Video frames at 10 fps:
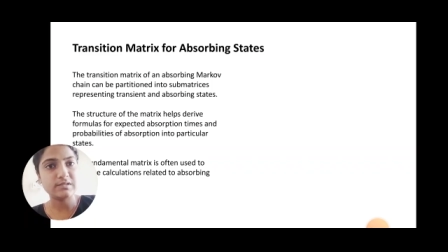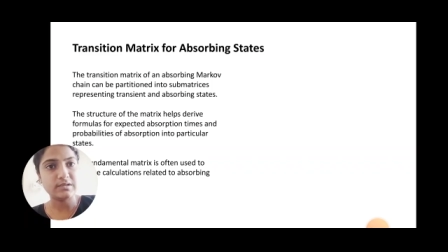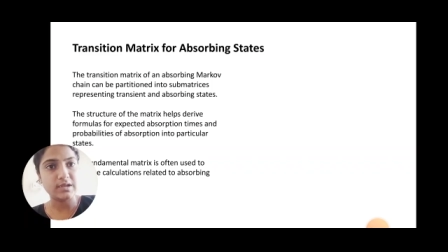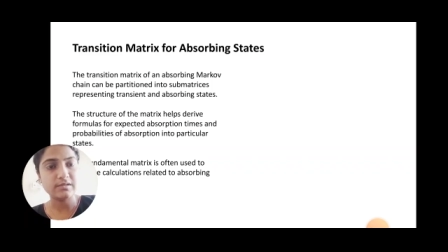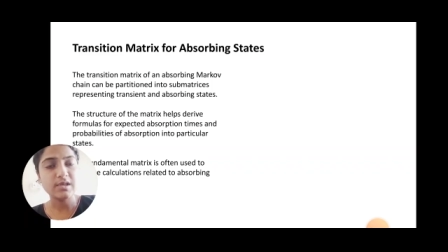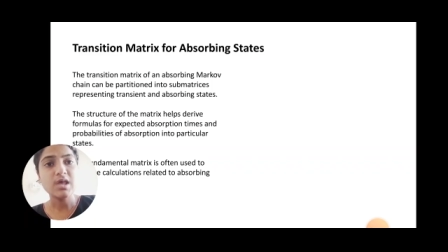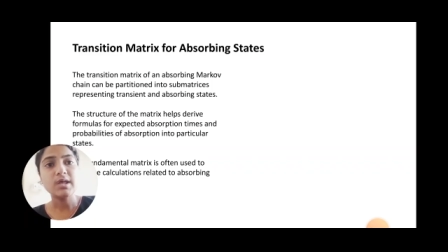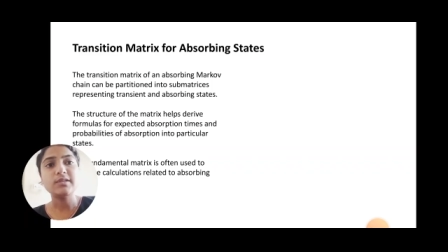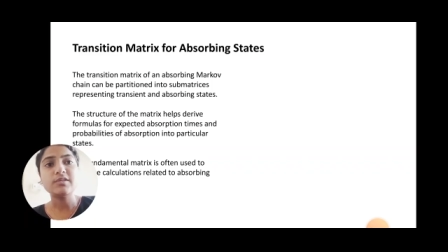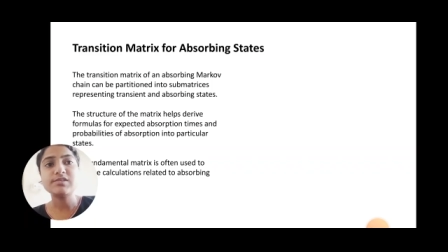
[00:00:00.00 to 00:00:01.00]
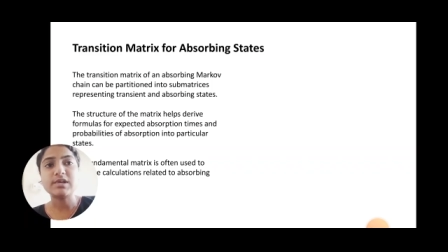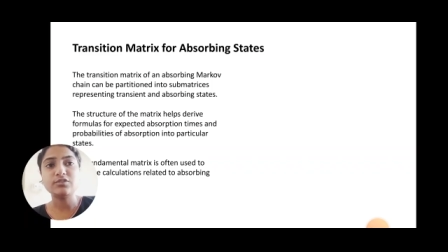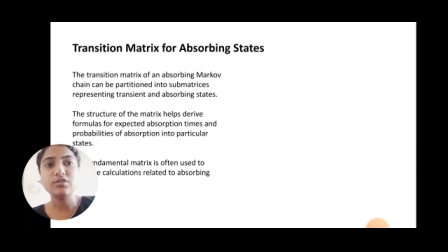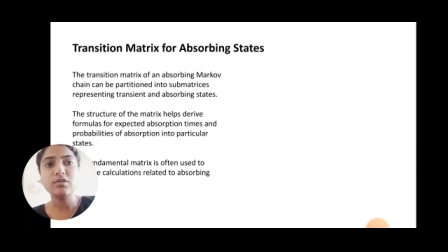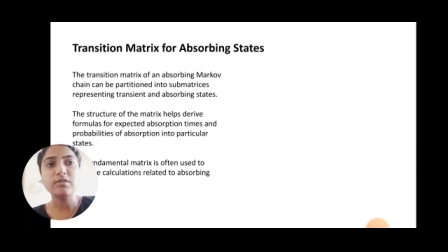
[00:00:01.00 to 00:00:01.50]
states. The
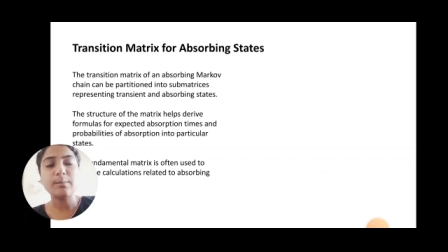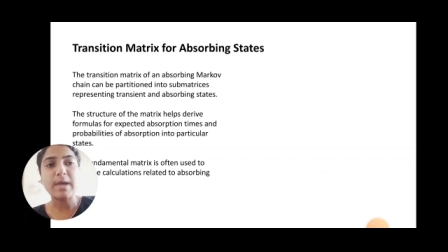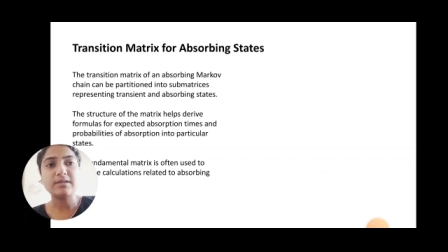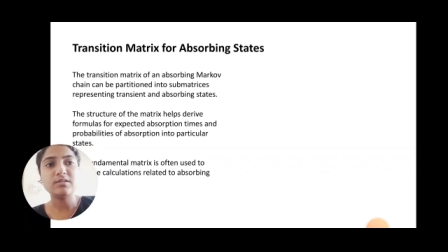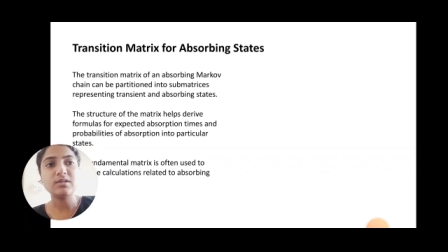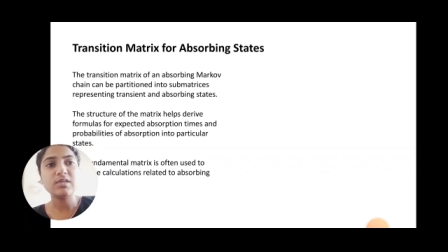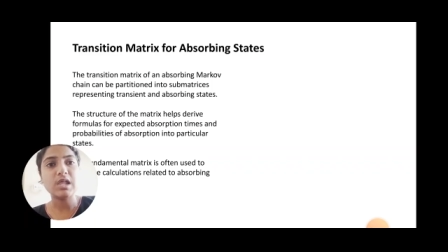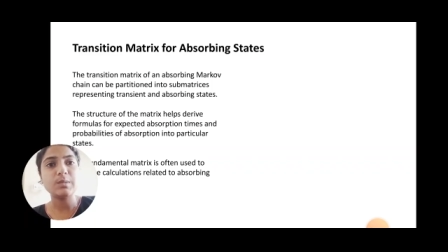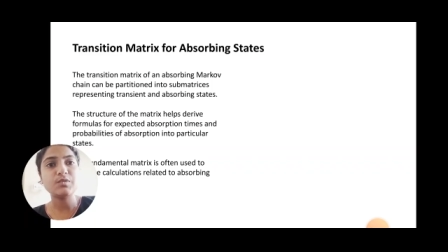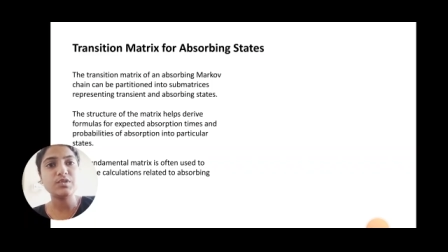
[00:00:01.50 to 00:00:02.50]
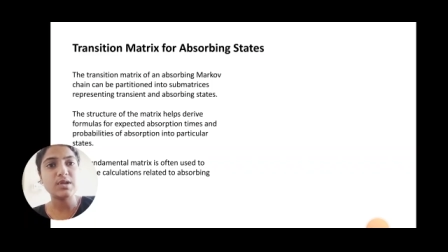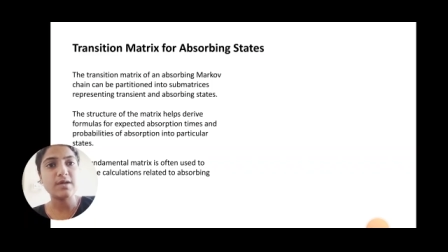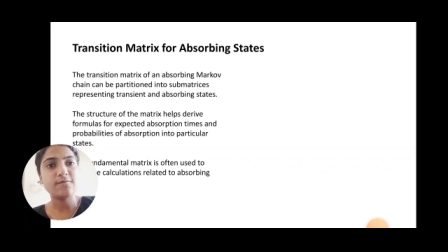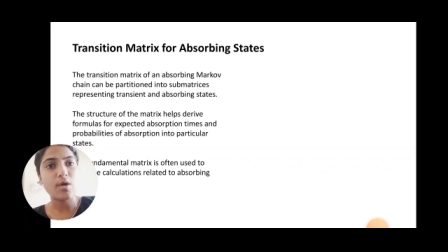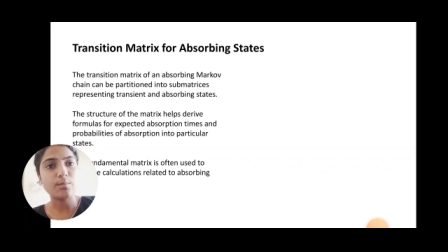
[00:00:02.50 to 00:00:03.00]
structure of the matrix helps
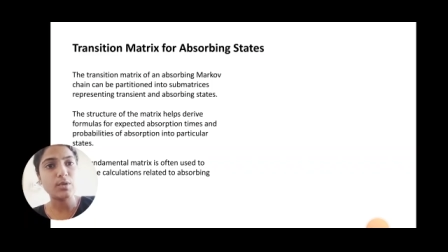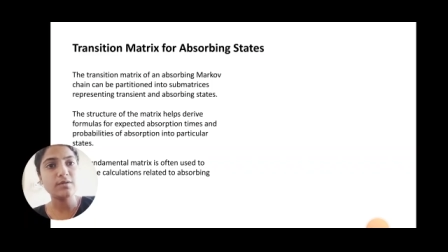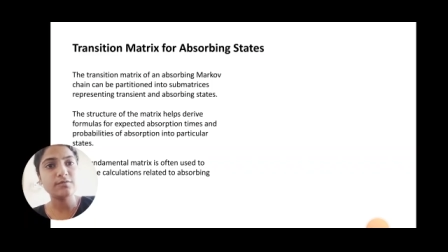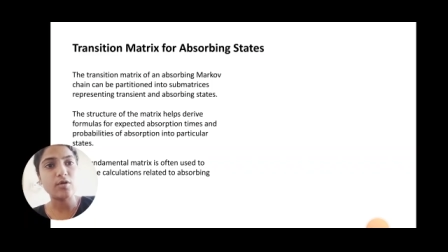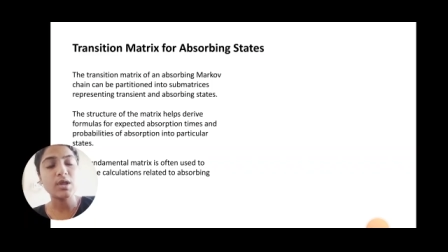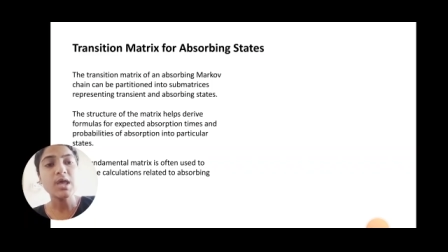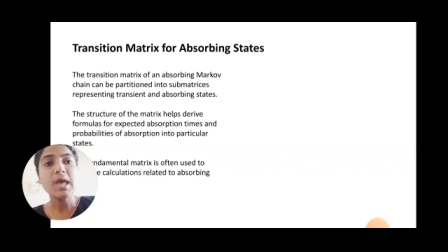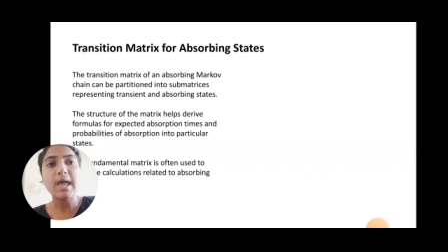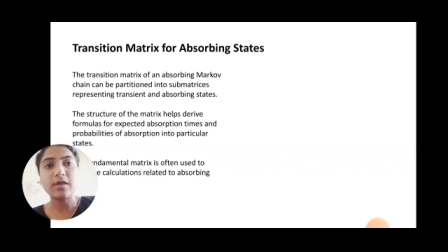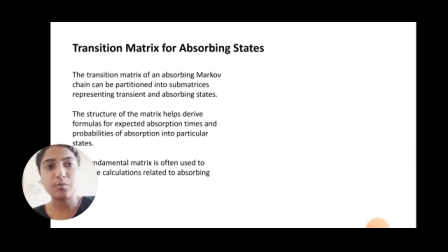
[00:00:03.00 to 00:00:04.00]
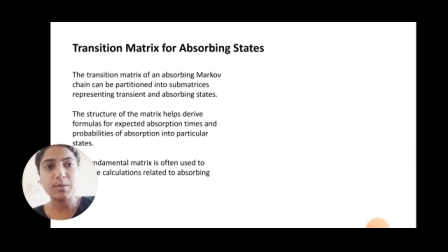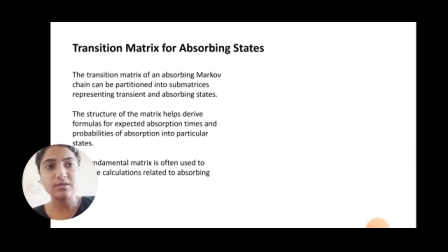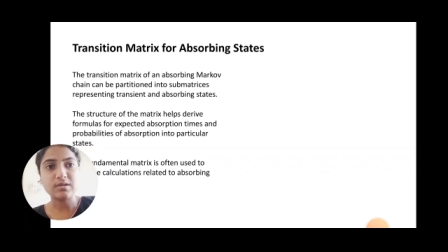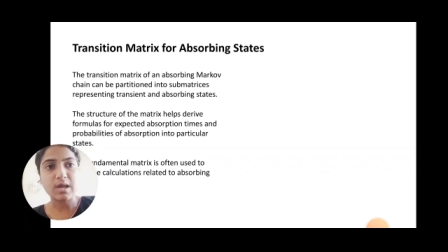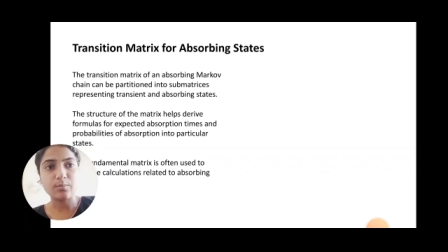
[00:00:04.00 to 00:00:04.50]
derive formula for
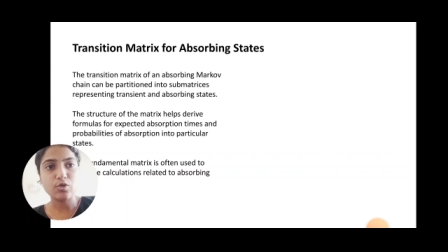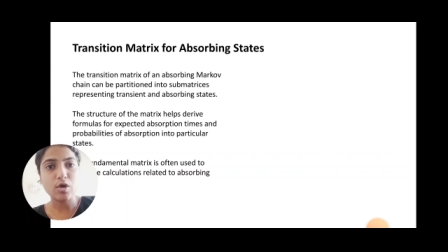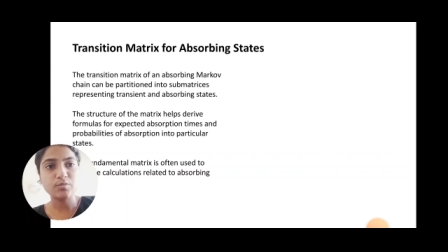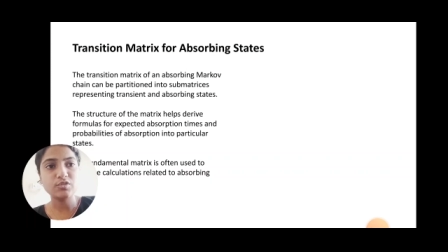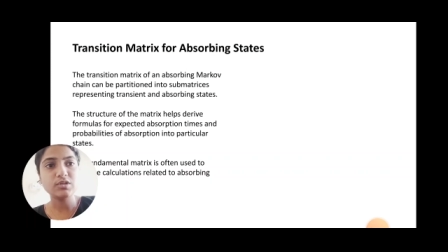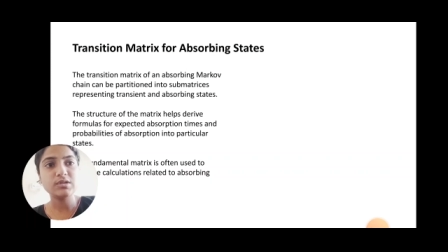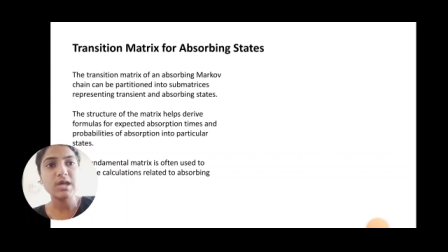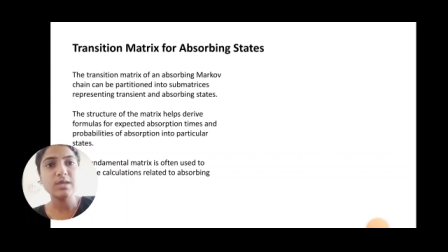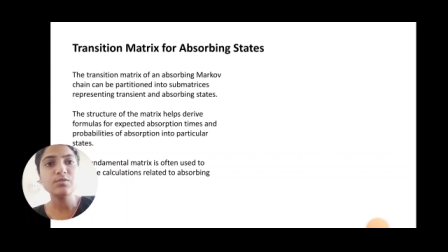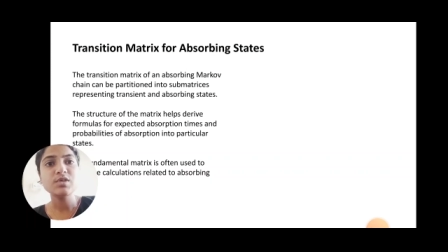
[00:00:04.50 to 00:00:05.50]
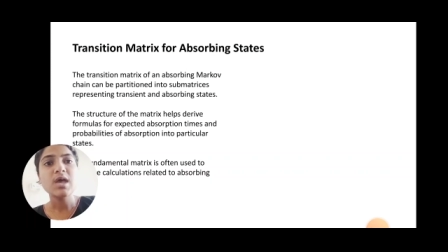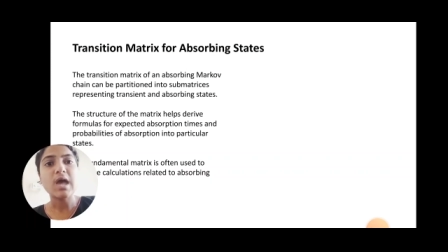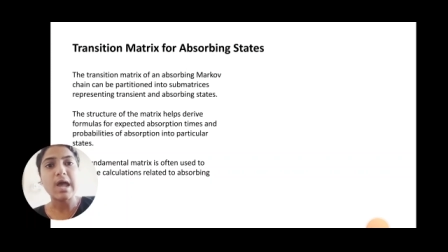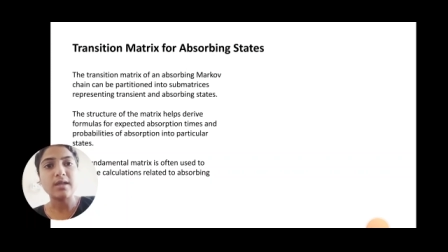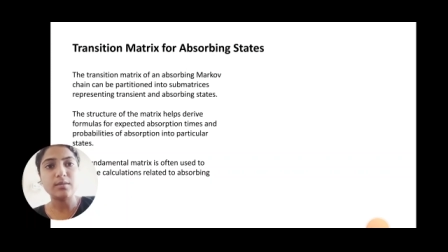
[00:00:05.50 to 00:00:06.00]
expected absorption times
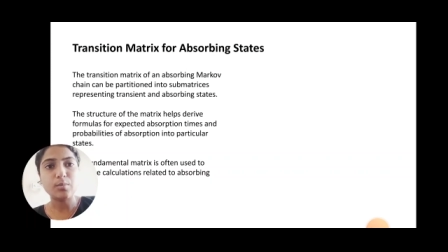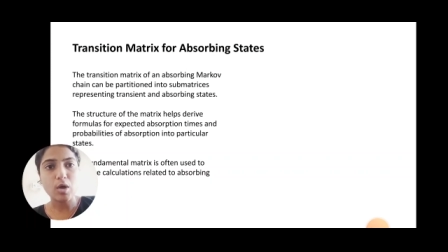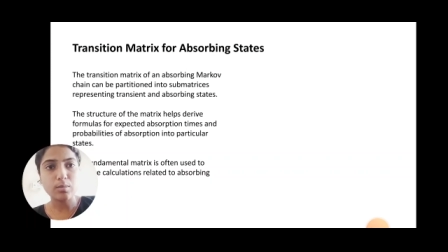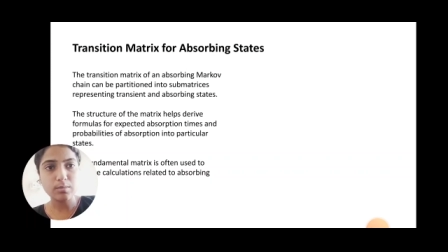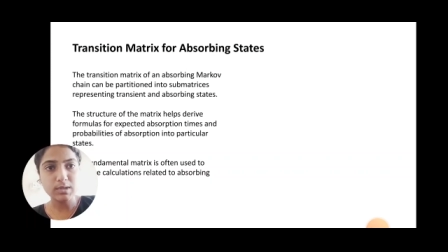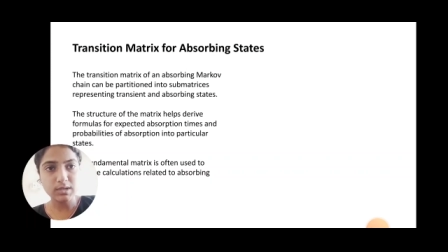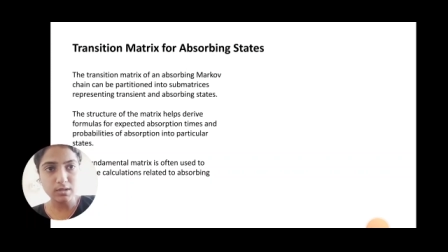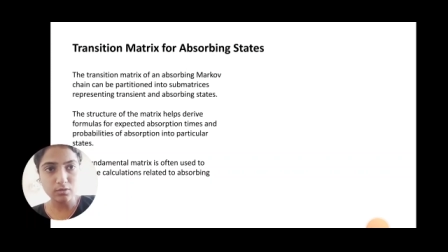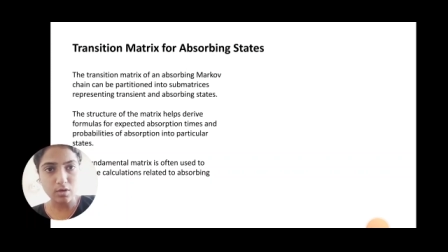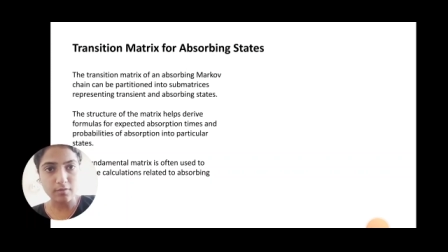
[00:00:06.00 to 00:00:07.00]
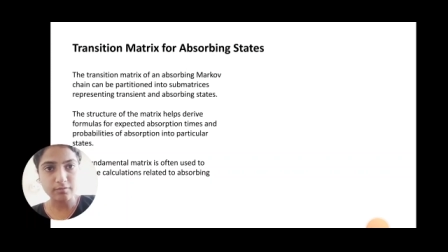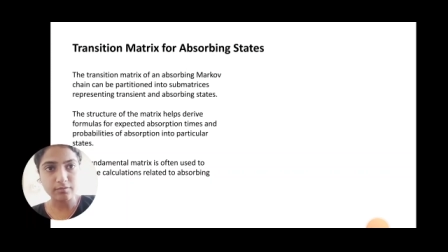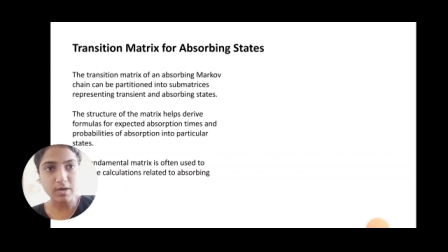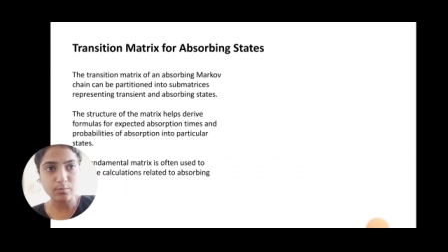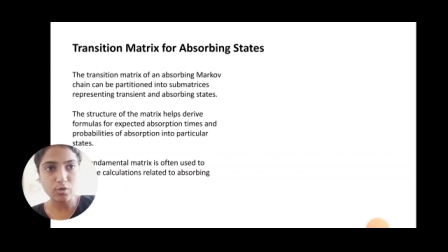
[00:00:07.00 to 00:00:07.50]
and the probabilities of
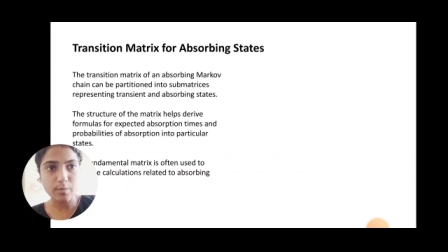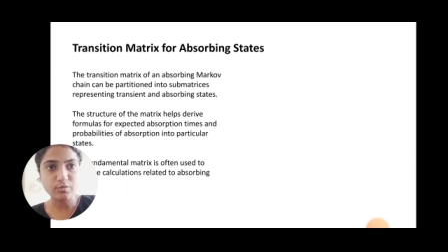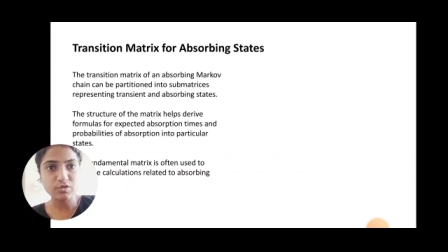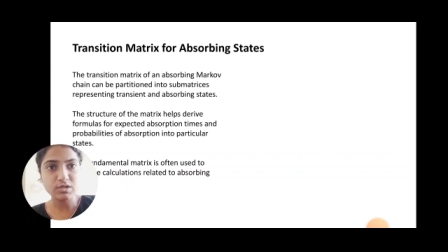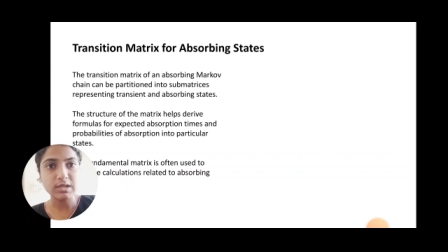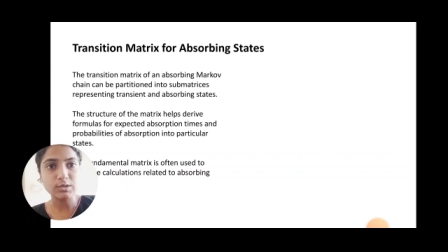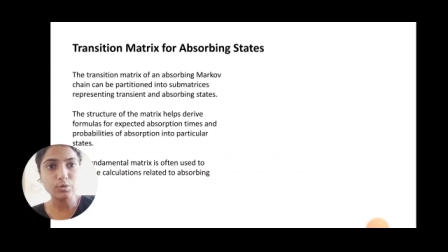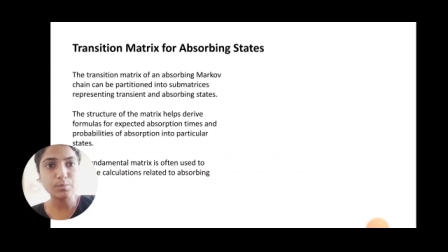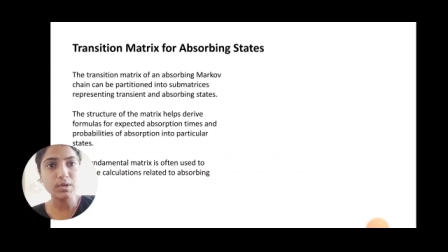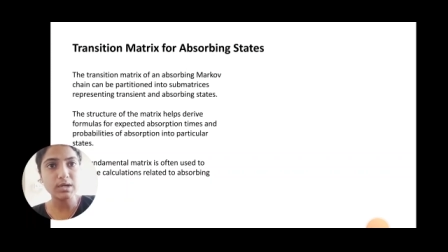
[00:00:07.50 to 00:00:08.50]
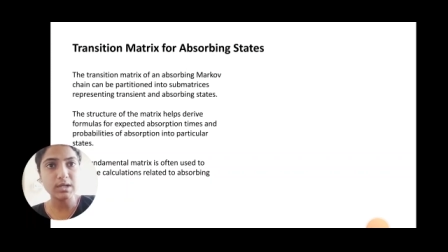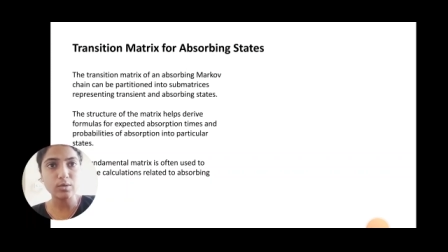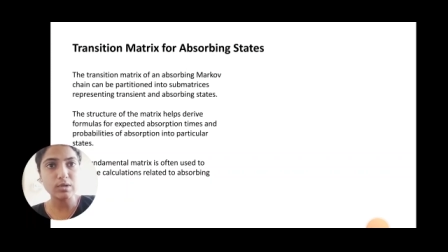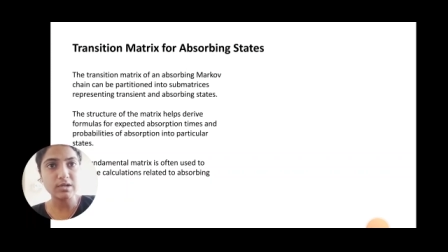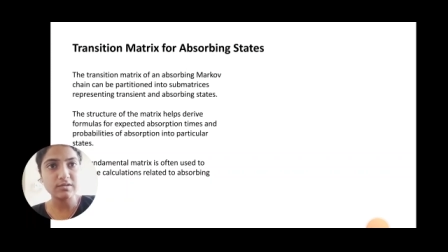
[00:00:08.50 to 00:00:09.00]
absorption into
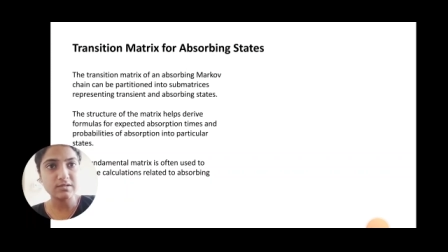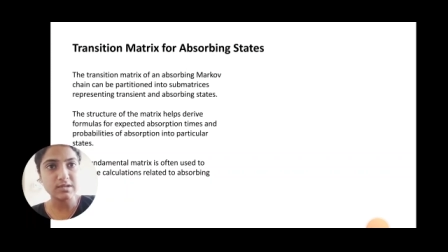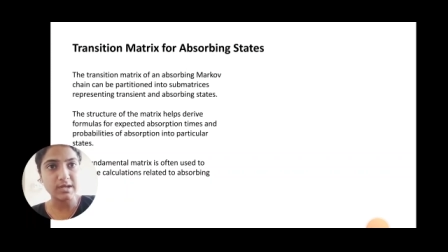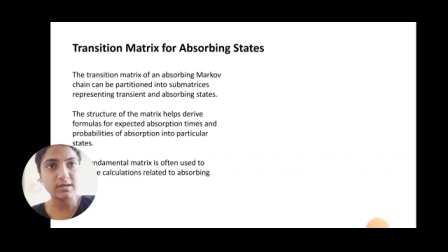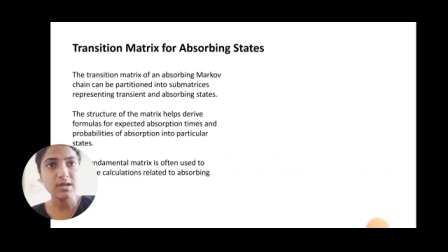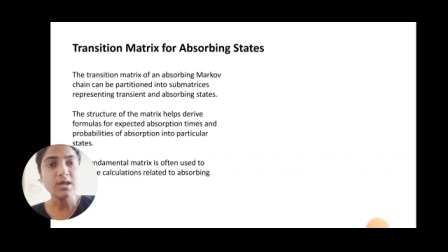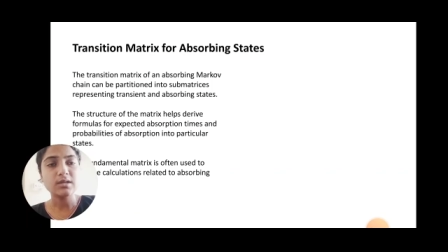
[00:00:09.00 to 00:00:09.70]
particular state.